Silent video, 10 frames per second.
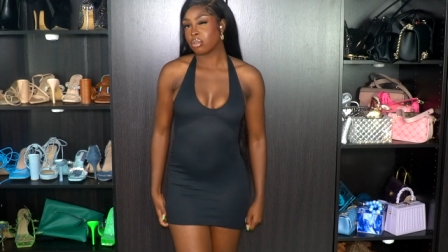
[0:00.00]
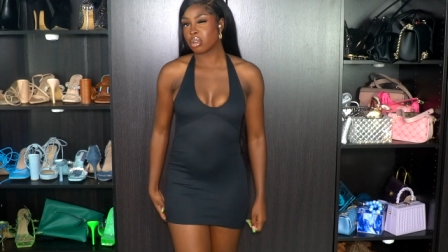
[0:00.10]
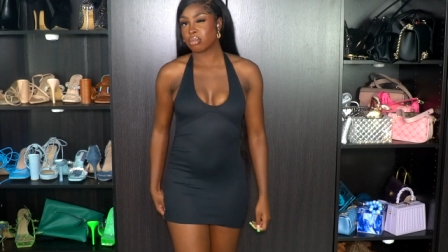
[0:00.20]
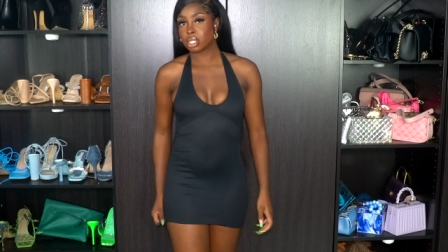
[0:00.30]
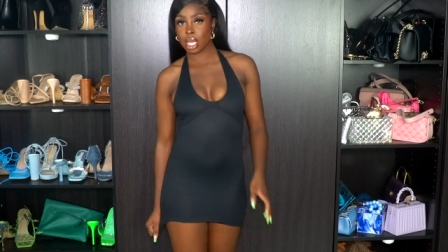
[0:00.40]
you
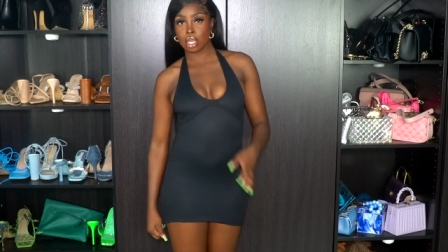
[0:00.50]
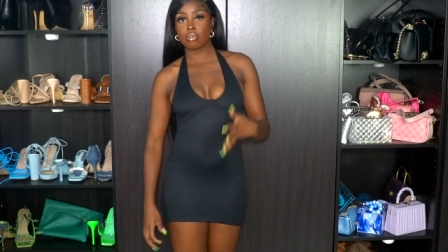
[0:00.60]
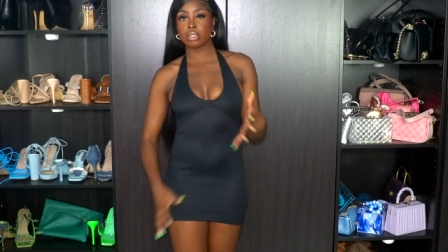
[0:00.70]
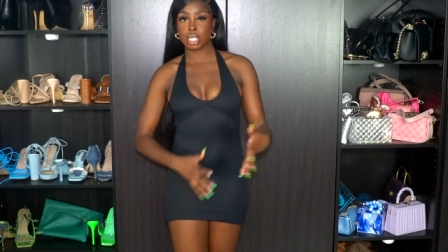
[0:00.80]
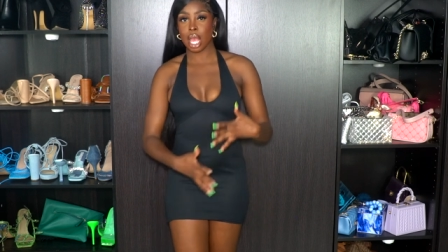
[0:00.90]
know what I'm
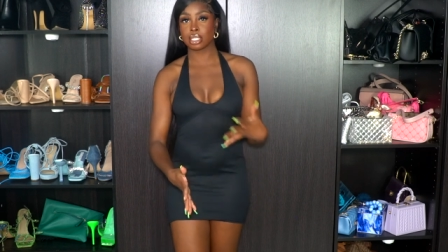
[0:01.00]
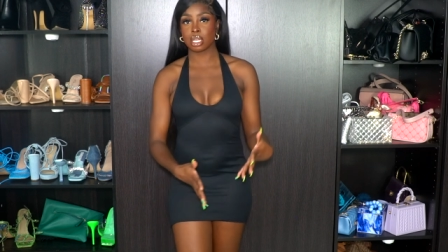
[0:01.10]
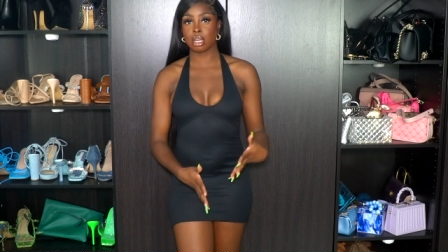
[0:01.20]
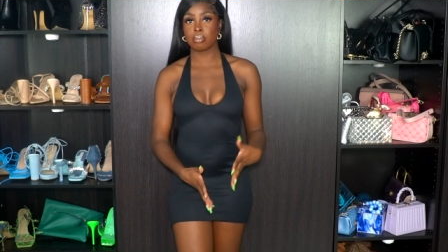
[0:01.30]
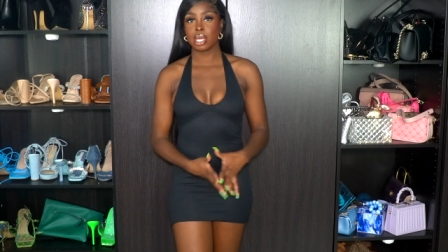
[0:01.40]
saying? You could
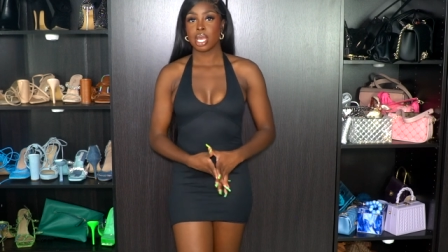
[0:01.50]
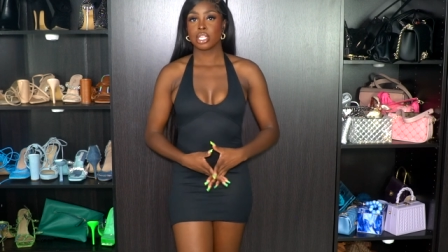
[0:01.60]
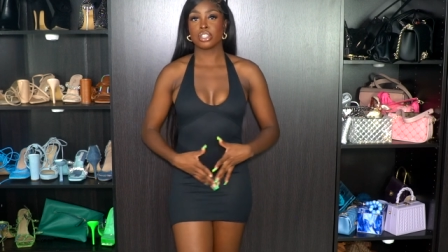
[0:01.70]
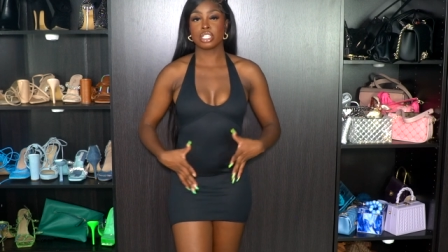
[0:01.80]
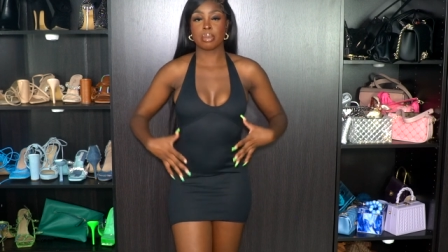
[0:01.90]
size up
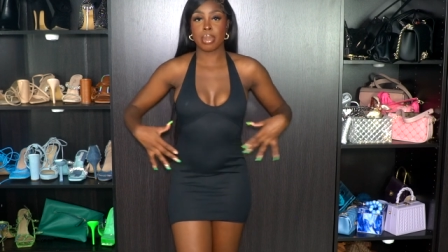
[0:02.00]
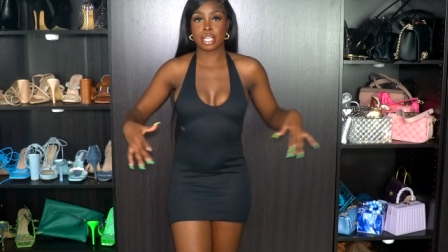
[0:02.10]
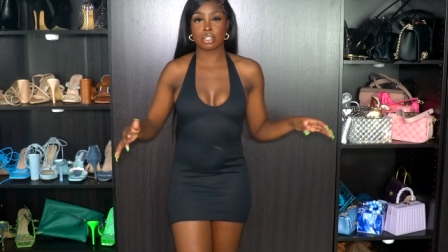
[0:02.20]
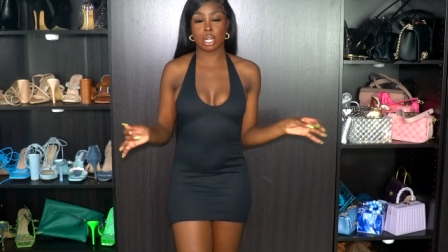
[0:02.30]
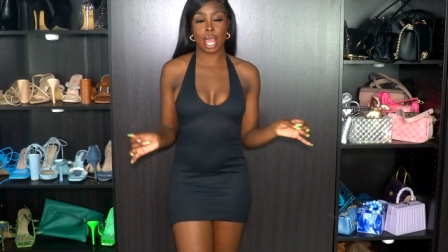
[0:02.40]
just to
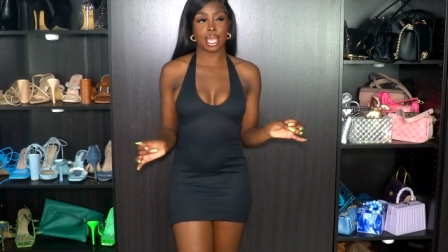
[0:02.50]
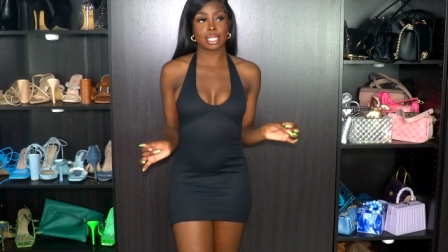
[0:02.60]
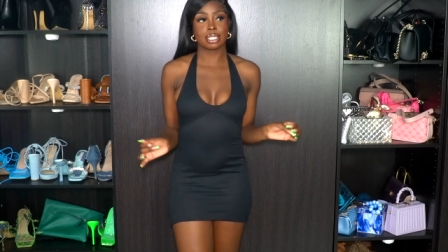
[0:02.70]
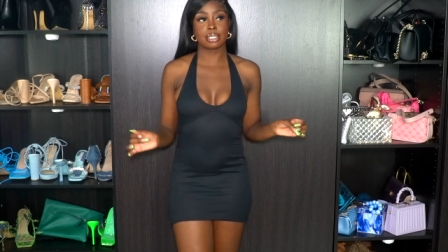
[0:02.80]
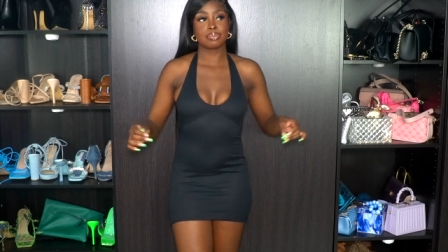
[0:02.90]
make sure
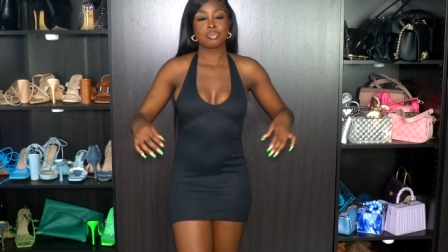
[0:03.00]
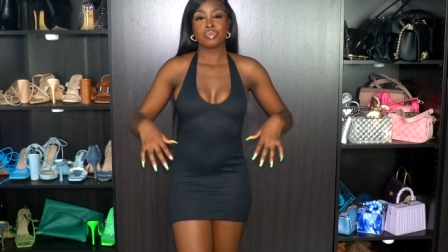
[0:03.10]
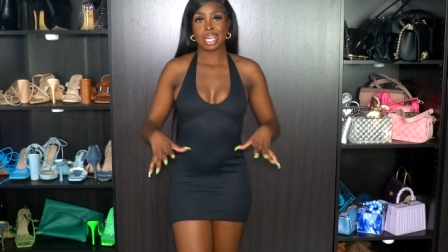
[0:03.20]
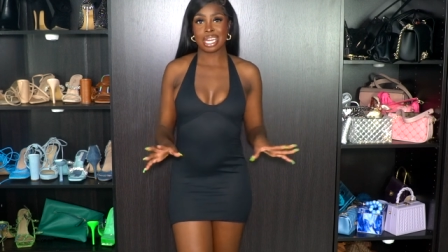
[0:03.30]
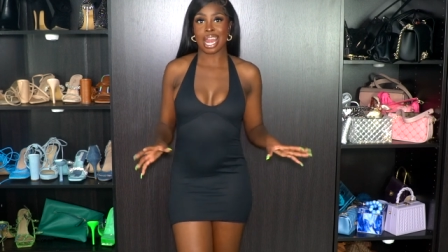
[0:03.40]
like it's
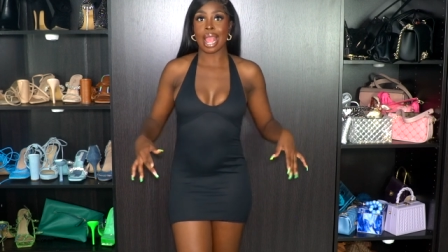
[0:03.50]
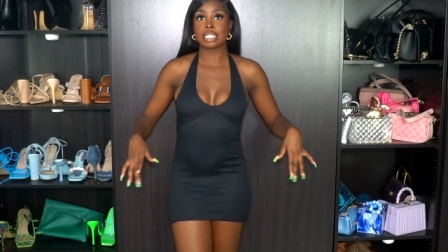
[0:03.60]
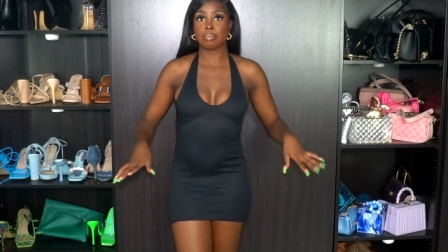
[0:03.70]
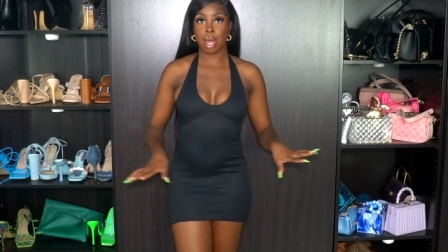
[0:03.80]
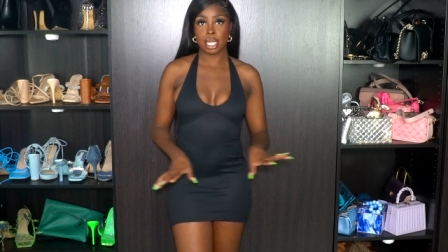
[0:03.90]
a
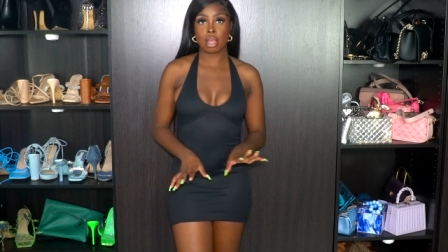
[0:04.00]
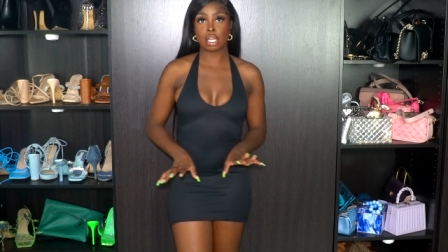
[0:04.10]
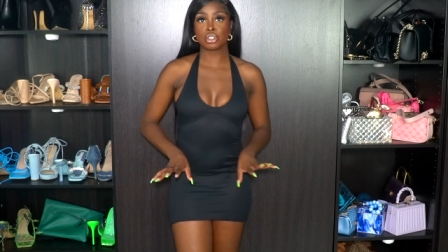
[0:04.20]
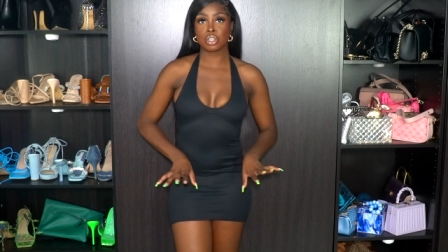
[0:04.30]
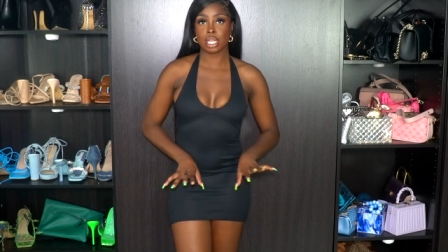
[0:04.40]
nice
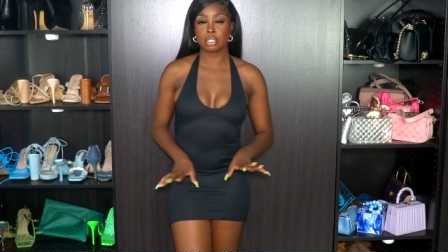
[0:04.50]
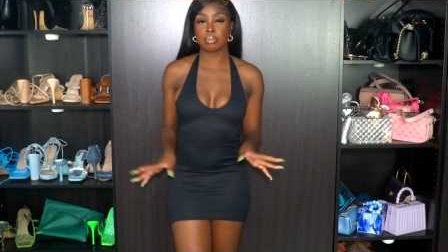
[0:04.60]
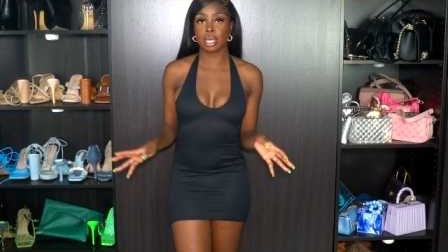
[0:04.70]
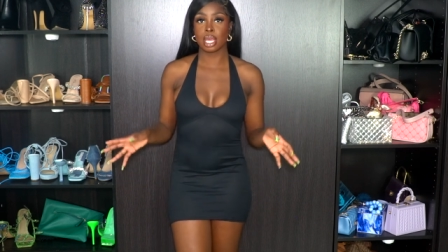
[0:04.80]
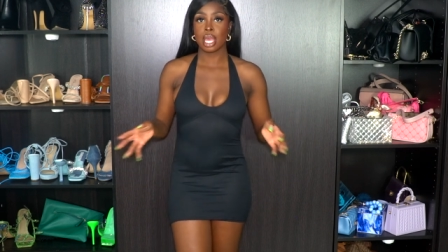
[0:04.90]
bodycon
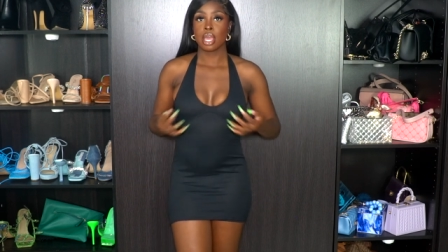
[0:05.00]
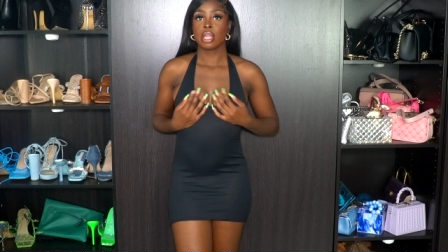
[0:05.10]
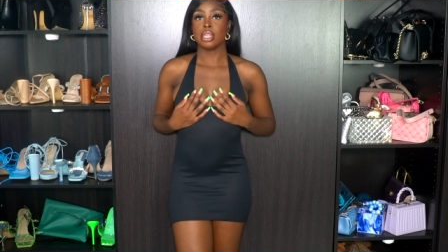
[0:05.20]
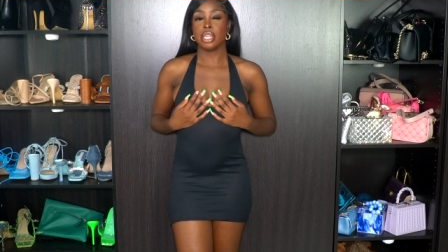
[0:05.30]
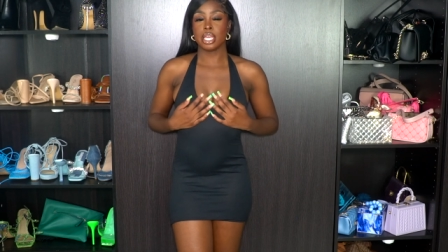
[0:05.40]
dress, but
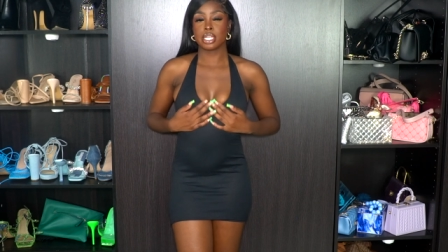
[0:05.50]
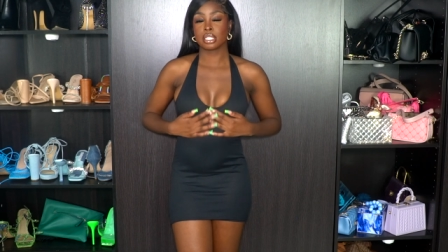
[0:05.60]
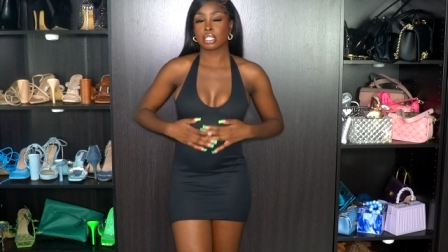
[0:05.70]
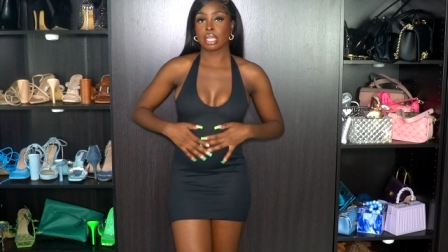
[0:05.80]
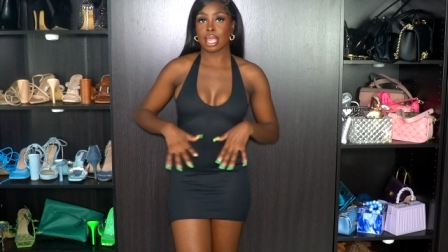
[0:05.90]

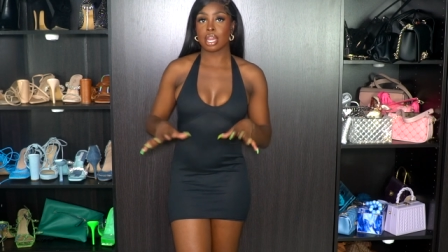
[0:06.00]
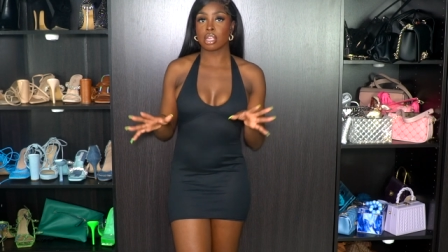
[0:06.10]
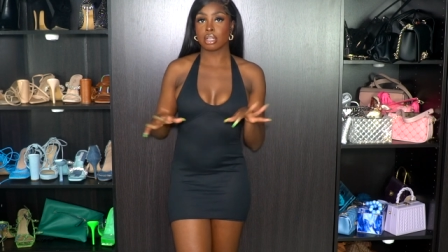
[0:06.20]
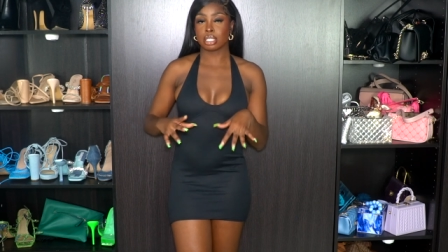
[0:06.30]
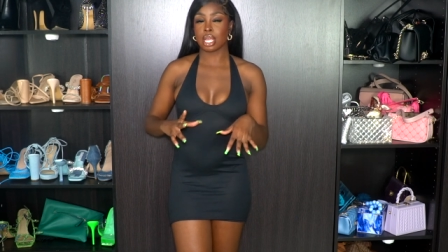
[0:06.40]
this
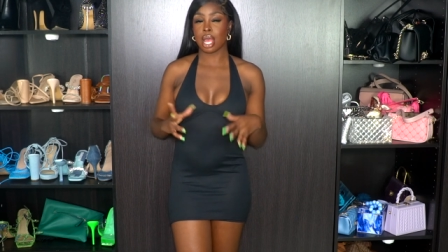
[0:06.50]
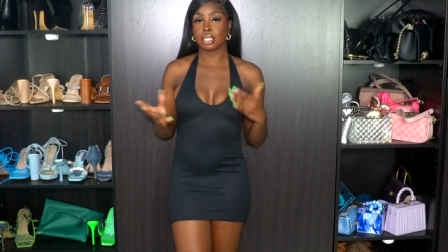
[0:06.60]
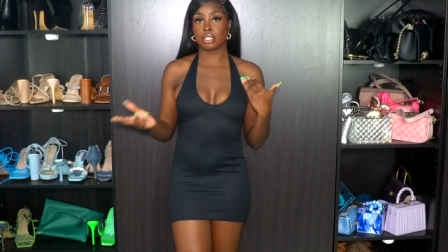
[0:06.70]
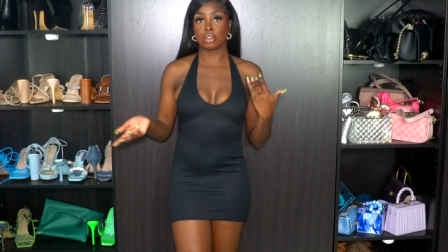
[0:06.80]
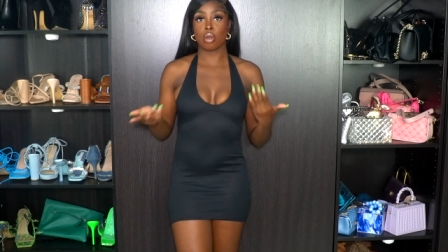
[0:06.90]
getting your
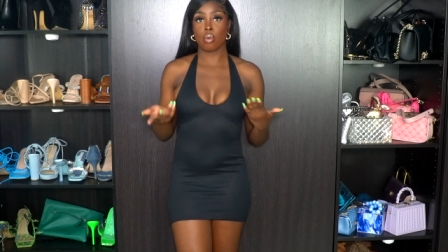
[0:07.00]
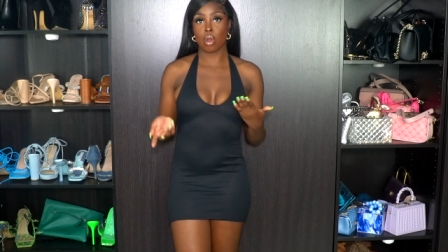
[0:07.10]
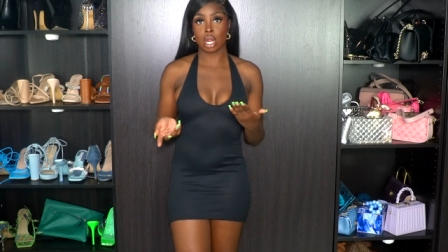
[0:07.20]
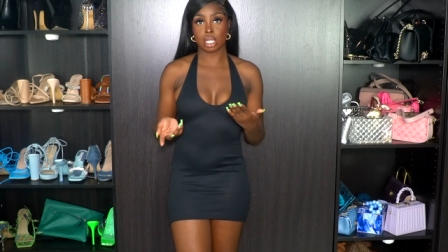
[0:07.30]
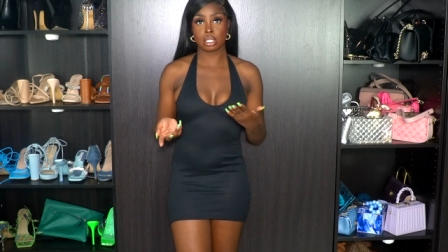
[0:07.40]
size still
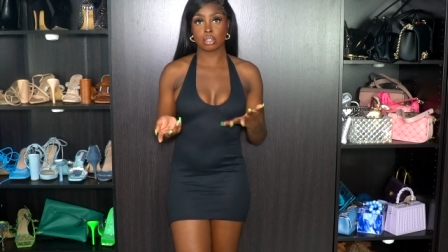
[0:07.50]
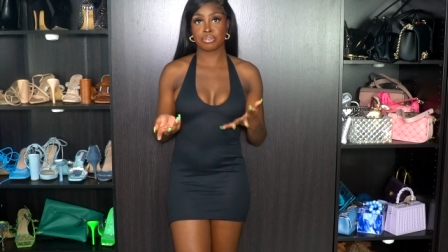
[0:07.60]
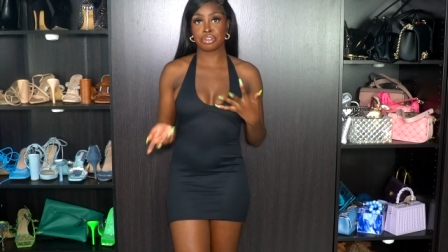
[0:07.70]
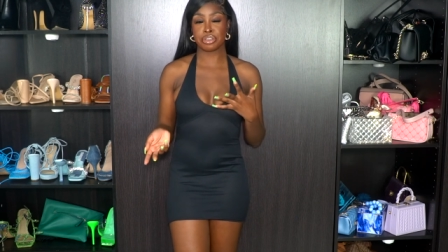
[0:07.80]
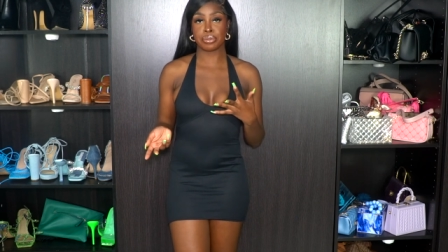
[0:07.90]

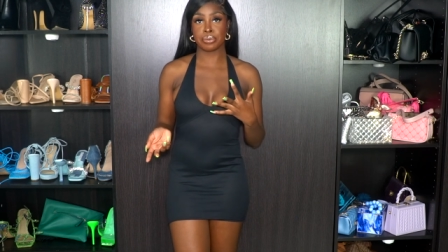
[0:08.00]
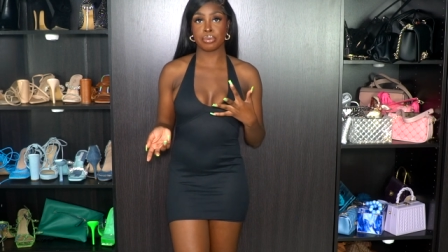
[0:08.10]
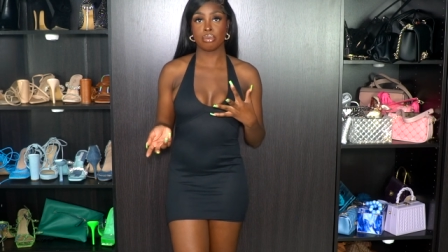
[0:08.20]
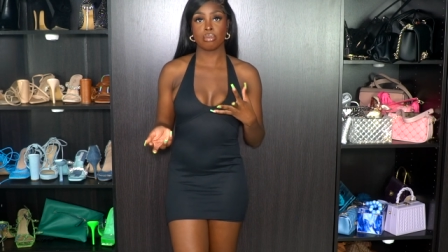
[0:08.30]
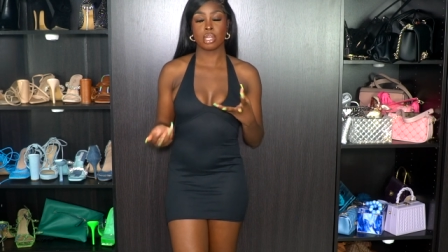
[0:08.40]
works for
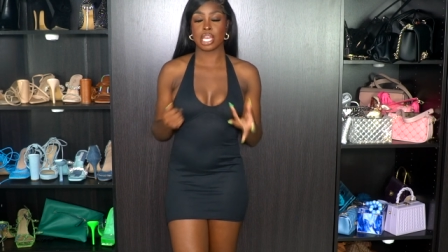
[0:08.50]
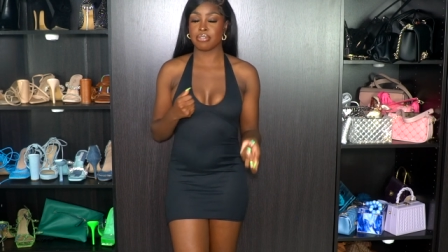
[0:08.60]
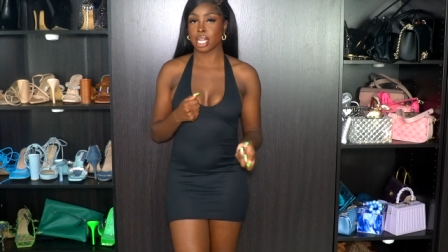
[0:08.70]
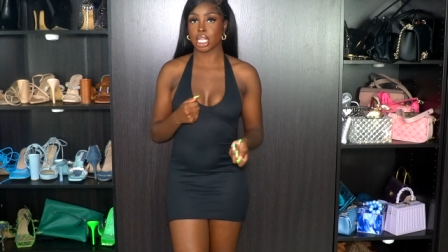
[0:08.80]
you if